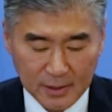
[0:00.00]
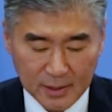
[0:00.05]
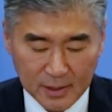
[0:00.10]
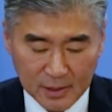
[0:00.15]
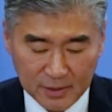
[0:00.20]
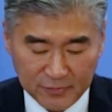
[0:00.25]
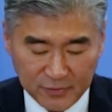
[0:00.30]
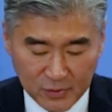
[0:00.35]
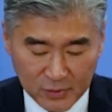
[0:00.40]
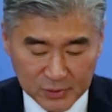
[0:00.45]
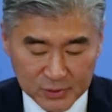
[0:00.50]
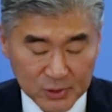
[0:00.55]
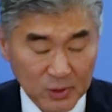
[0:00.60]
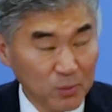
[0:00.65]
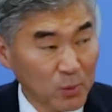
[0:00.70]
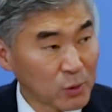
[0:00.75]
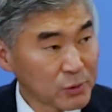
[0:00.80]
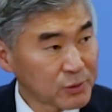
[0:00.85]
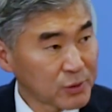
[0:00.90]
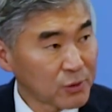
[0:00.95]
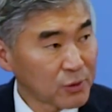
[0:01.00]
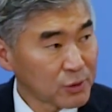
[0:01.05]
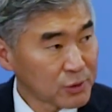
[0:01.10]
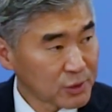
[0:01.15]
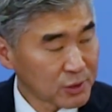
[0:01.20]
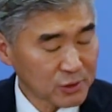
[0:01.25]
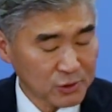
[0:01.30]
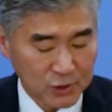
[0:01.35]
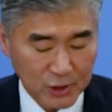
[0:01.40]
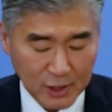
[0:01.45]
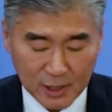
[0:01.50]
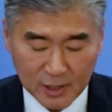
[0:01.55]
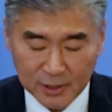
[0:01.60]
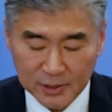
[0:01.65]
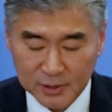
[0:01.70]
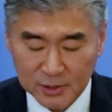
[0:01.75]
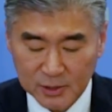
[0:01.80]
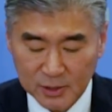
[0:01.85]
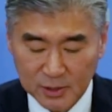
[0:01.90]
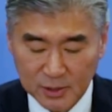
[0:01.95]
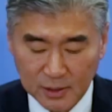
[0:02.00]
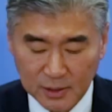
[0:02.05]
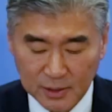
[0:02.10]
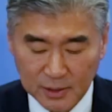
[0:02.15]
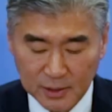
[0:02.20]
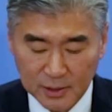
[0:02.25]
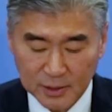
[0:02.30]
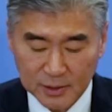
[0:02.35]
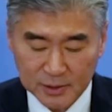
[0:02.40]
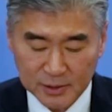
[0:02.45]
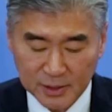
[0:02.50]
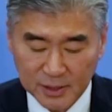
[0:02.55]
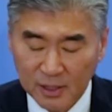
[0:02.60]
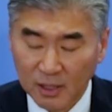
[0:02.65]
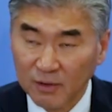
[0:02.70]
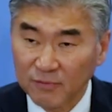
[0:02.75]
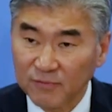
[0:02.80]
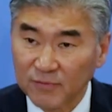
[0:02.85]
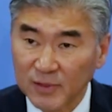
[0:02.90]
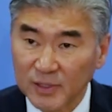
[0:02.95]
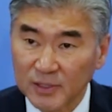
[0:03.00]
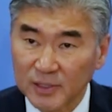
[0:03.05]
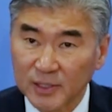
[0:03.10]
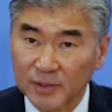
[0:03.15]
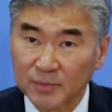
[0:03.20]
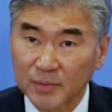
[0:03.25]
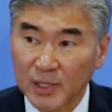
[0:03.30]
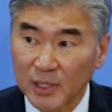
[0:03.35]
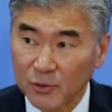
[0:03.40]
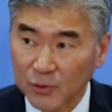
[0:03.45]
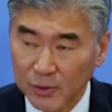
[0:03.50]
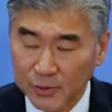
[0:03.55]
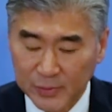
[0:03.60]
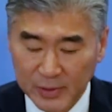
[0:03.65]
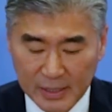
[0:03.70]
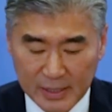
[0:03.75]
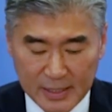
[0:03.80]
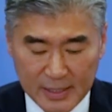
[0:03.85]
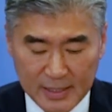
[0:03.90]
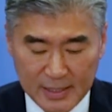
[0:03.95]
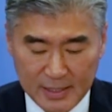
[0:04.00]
And of course, the most urgent challenge is the conflict in Marawi.